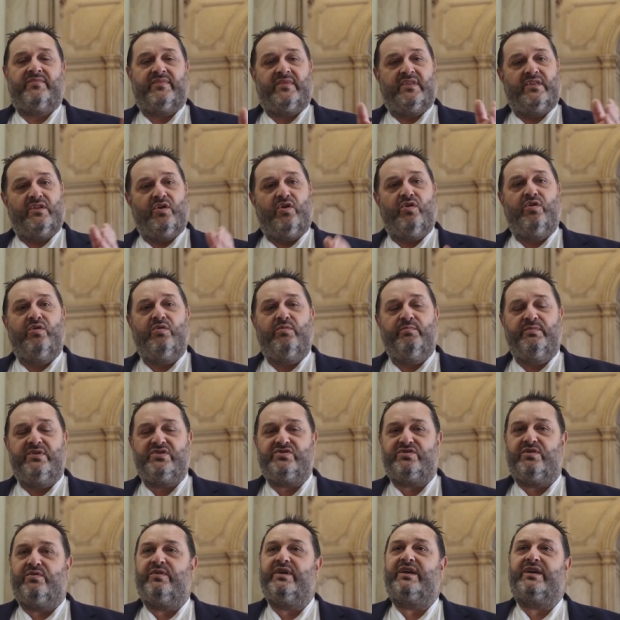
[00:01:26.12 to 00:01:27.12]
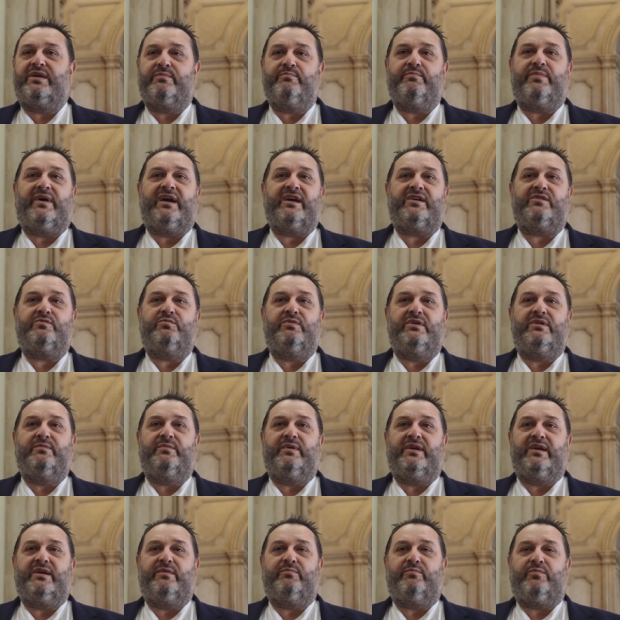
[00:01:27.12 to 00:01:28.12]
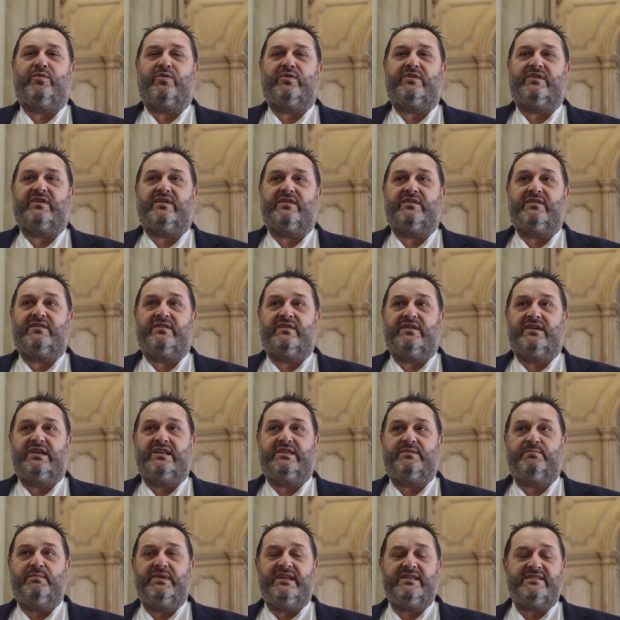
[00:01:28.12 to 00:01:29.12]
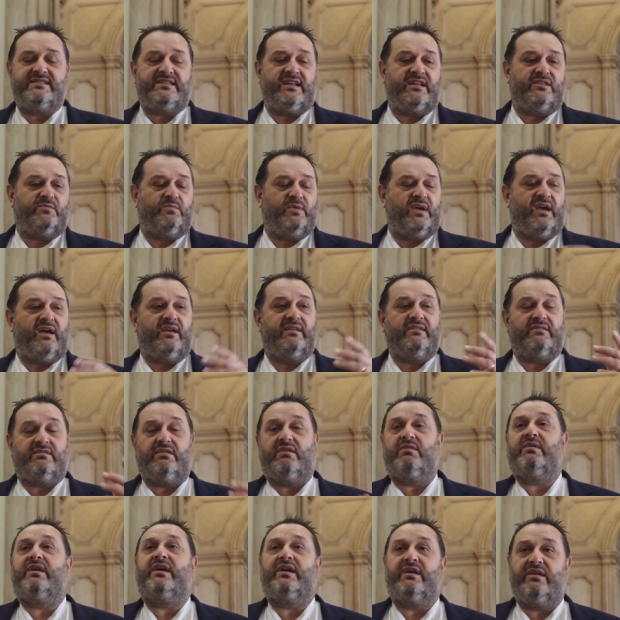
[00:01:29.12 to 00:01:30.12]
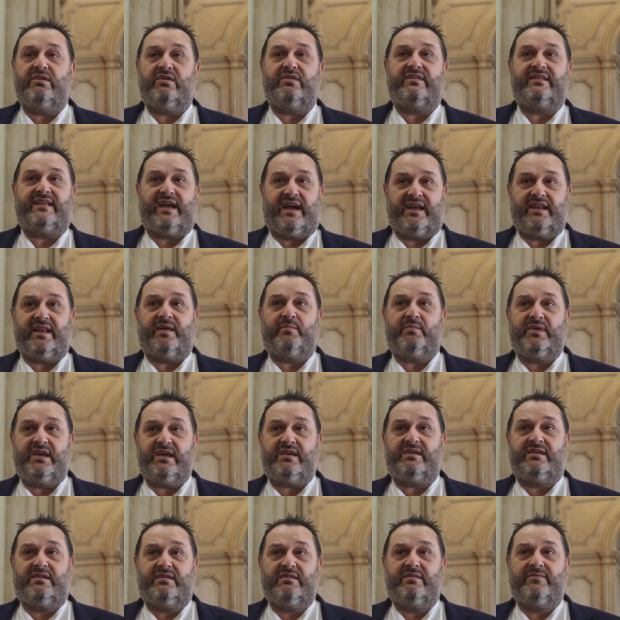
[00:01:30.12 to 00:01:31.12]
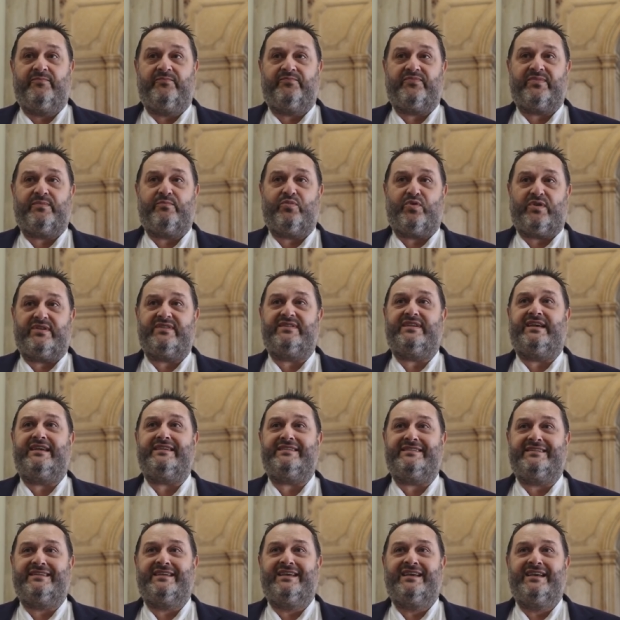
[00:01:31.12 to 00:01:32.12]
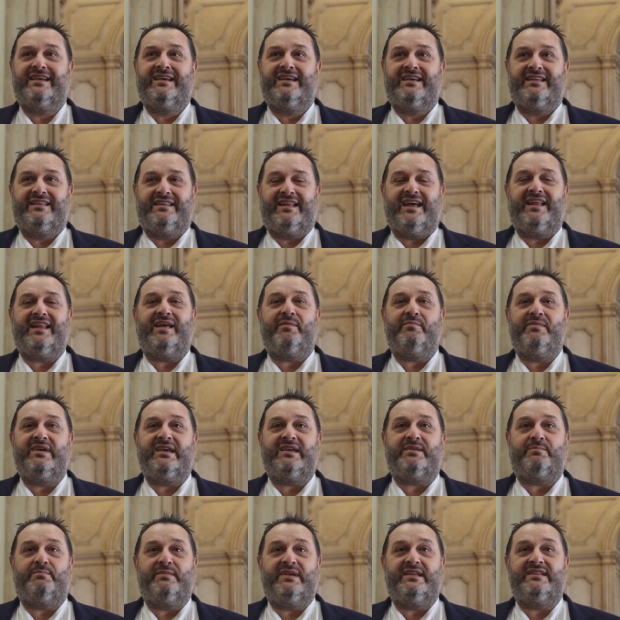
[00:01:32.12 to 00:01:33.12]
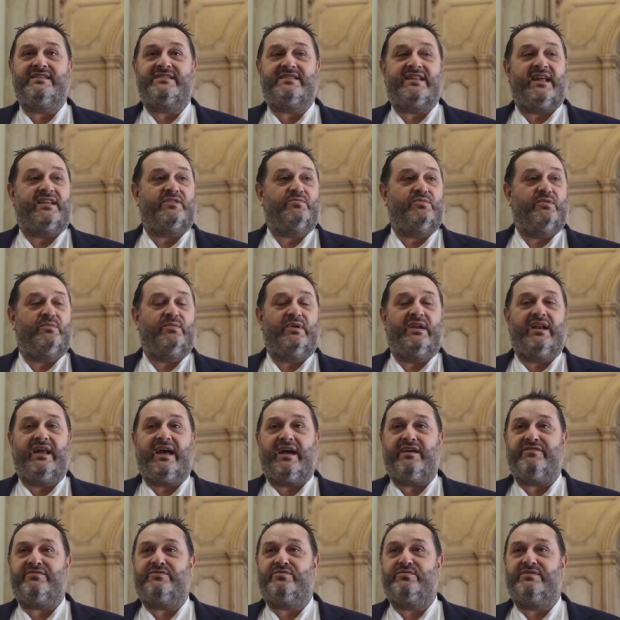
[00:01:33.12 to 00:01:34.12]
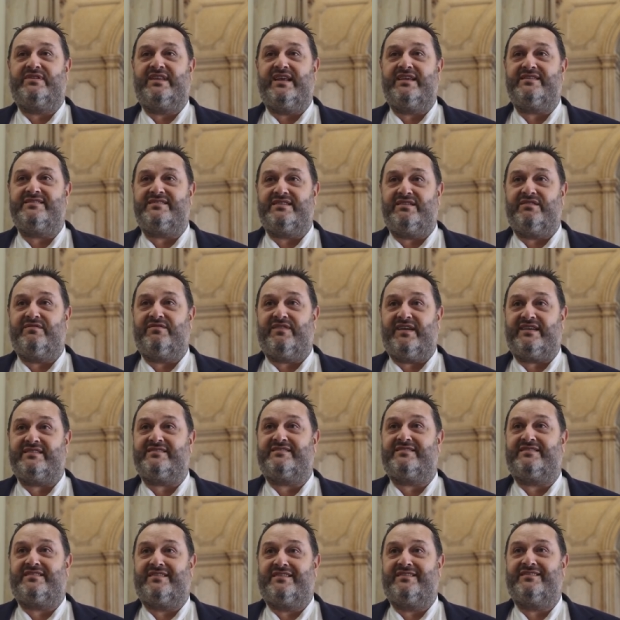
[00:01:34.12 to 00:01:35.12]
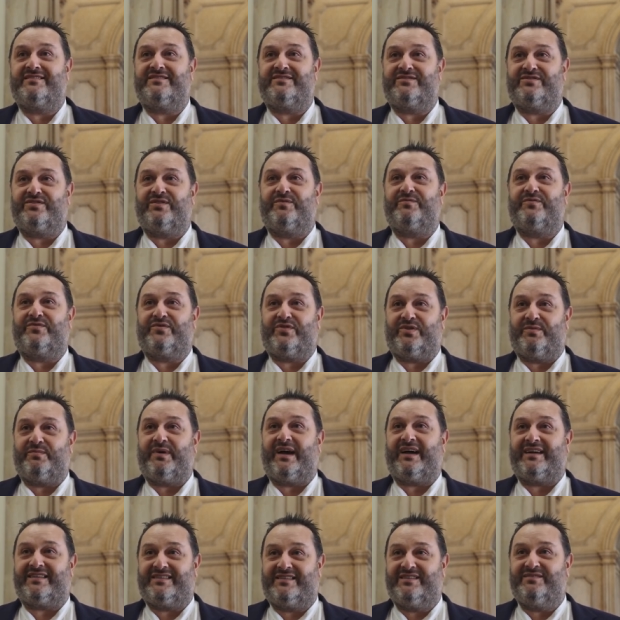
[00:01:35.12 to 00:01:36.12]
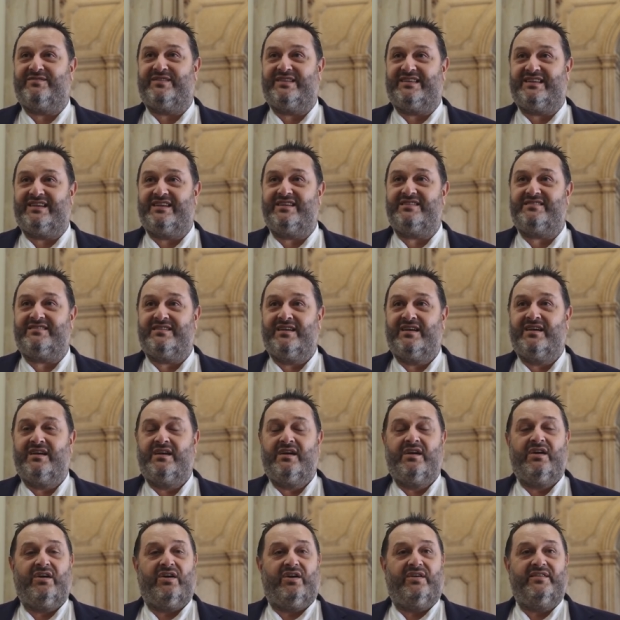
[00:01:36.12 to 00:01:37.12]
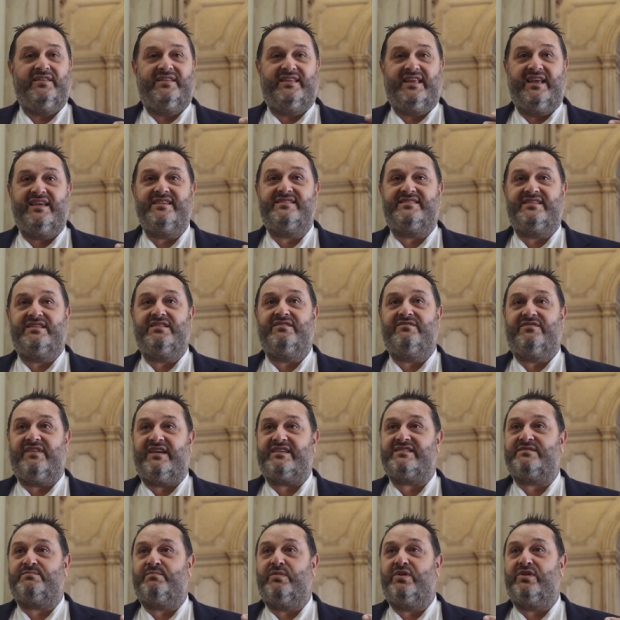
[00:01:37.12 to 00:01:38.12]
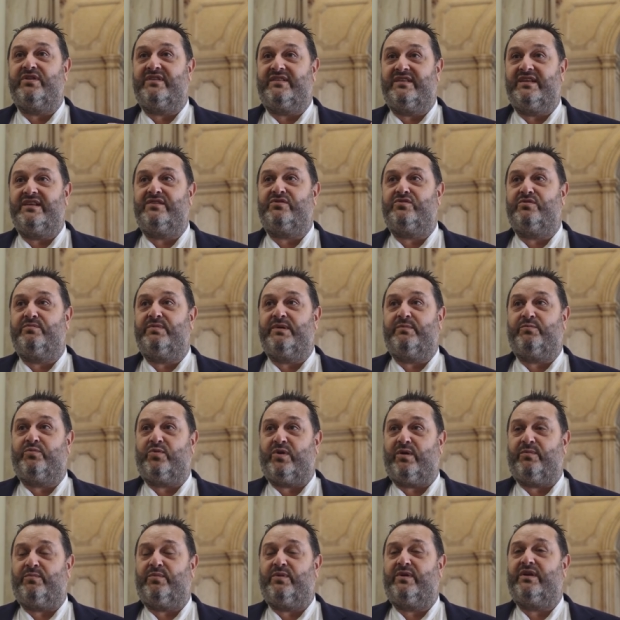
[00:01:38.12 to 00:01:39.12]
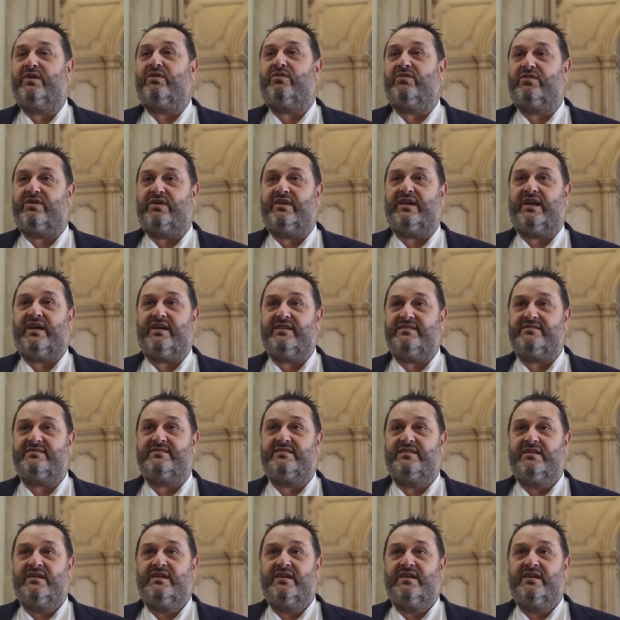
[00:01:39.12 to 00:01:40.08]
no measuring impact will be important. It means that we are entering in a dynamic process. Dynamic means that we will have to disinvest some, some activities and disinvestment need to be properly organized